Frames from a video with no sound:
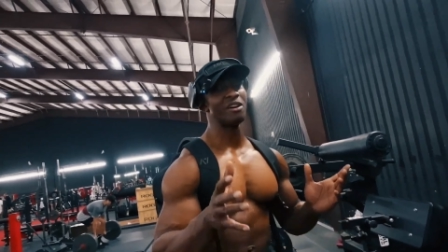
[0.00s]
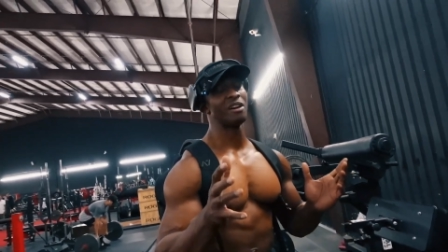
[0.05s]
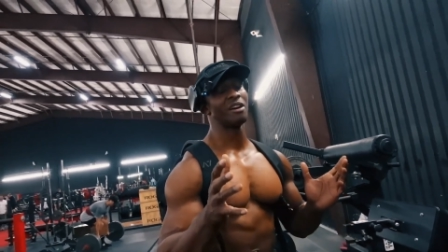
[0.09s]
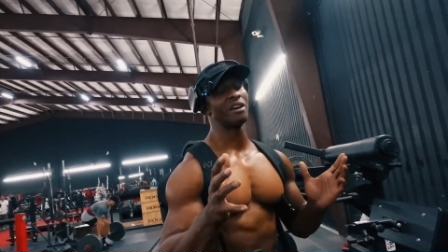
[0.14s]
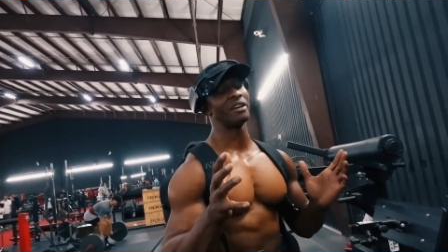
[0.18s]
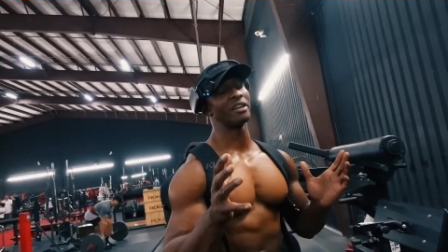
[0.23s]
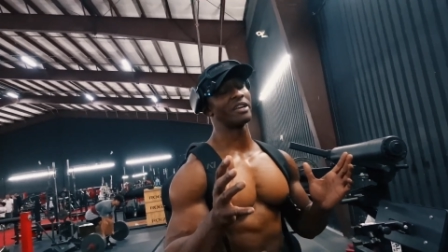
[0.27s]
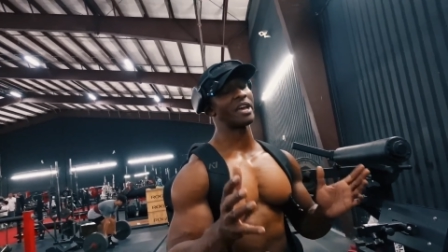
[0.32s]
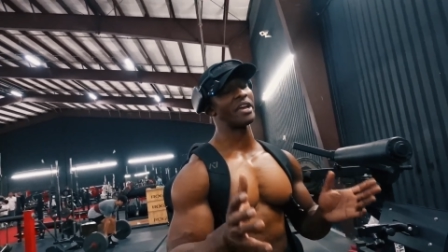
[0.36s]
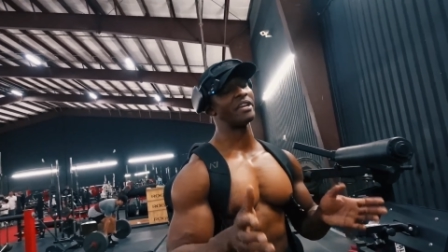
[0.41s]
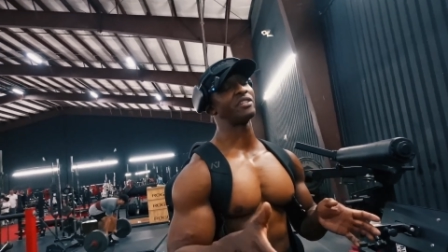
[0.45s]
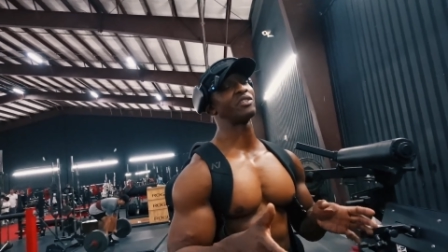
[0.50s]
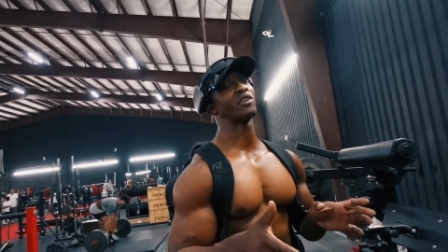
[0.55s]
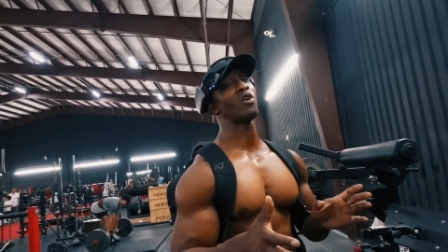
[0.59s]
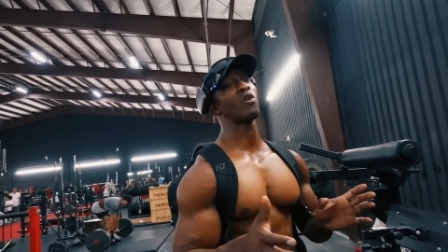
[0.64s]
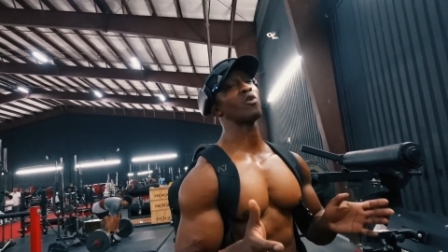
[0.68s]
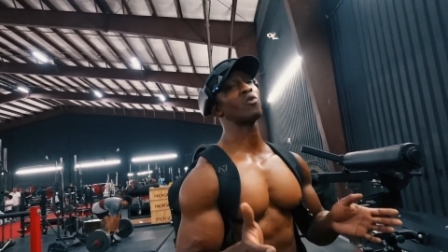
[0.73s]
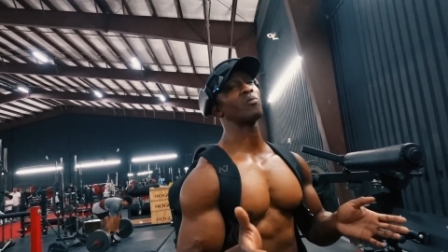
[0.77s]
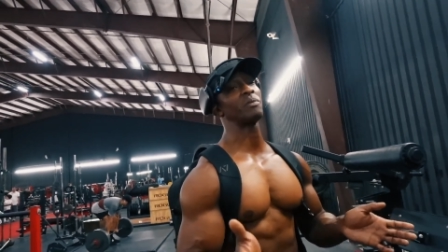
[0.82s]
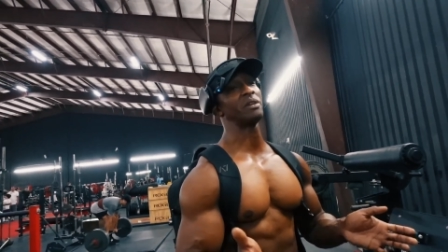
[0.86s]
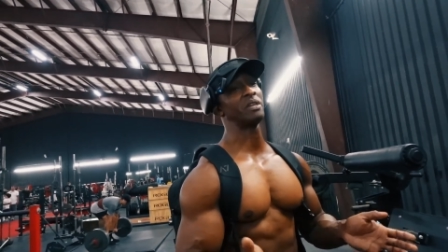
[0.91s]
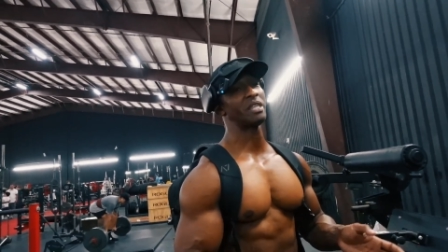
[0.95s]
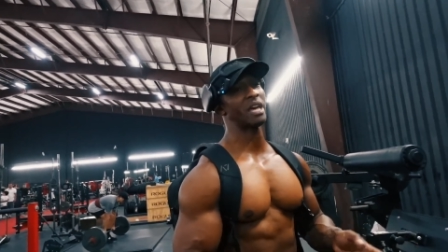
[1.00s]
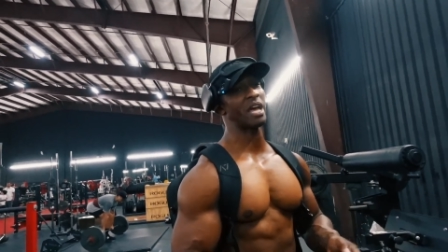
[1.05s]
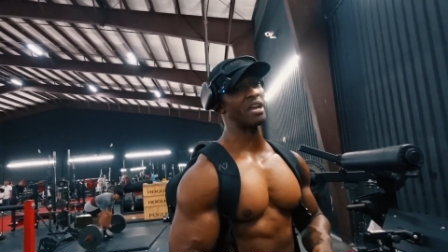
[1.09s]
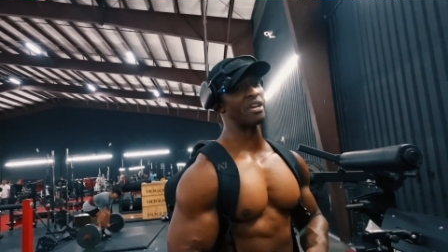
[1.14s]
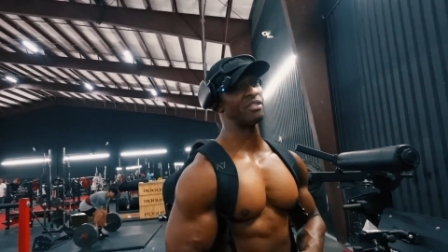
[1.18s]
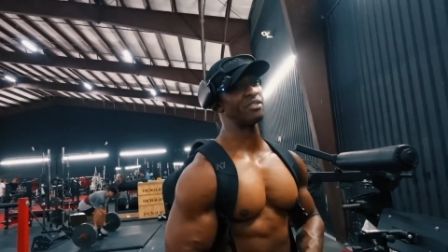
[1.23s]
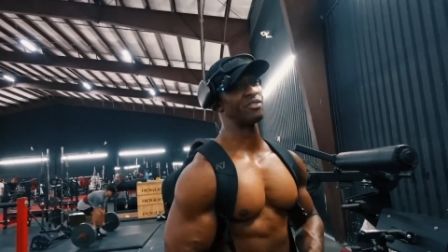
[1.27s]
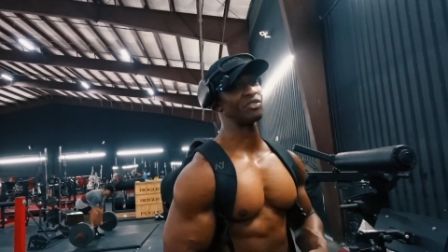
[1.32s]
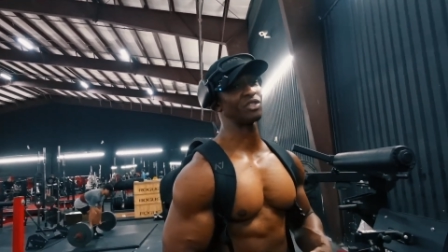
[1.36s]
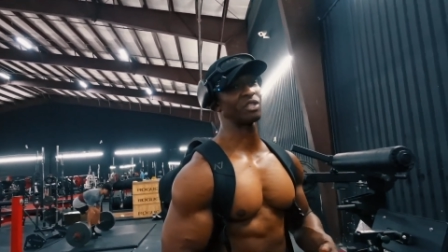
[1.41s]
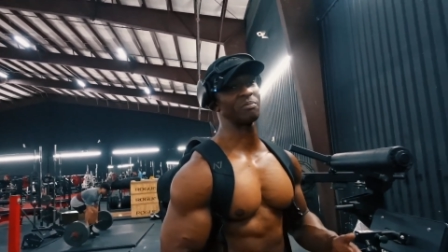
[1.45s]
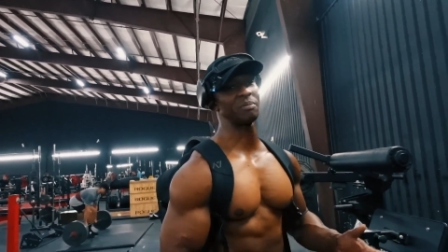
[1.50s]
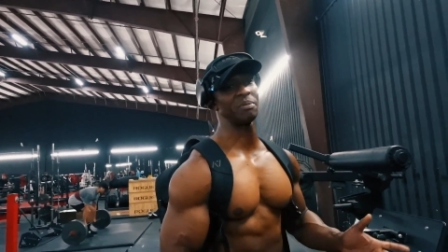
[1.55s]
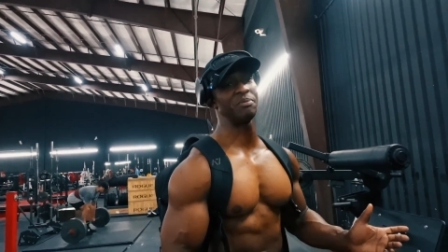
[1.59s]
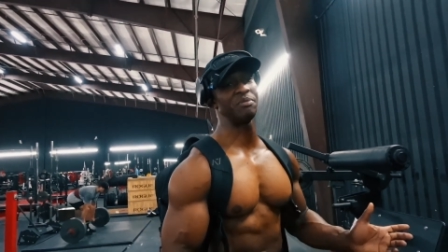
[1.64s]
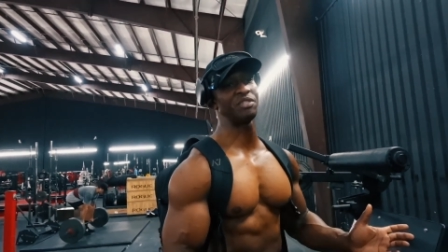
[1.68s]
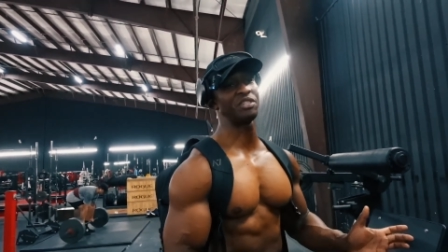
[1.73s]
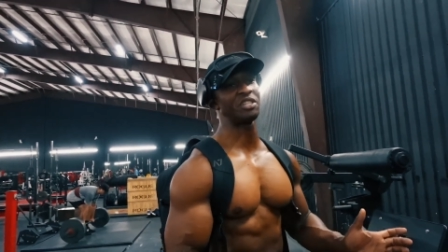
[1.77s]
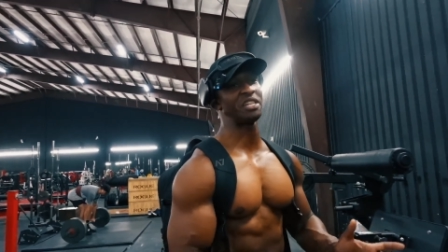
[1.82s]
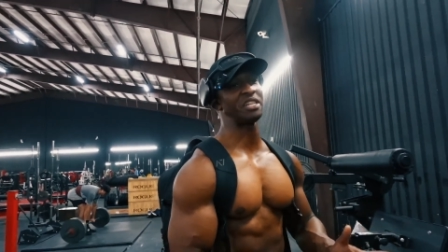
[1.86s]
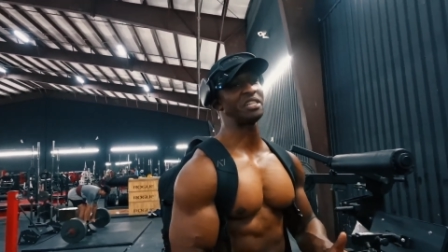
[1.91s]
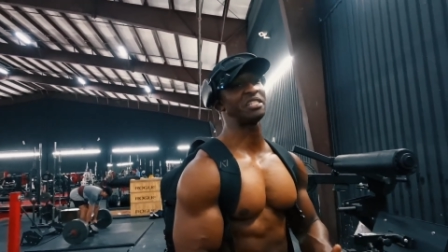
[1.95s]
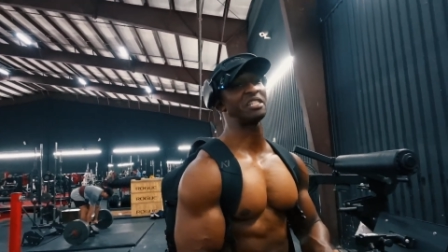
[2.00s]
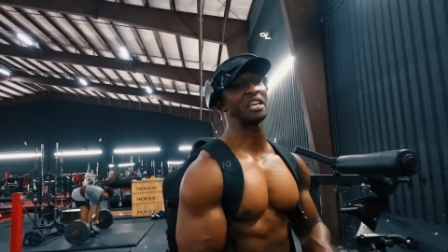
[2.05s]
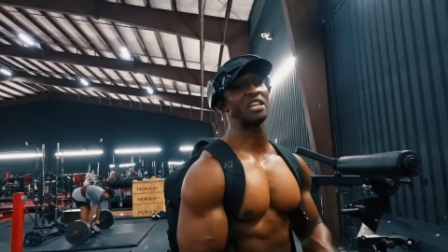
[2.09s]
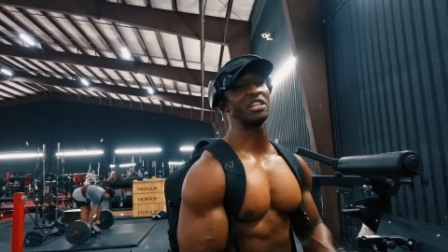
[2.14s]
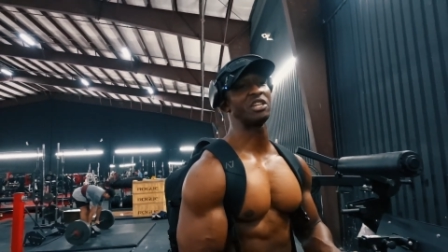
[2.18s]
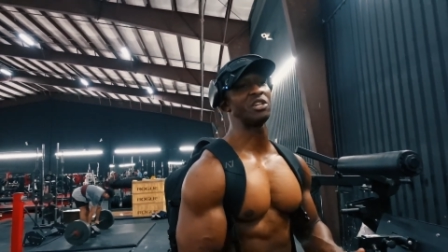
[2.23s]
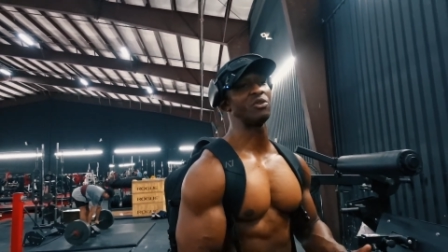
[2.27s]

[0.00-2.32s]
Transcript: again, told me that there's gonna be machines that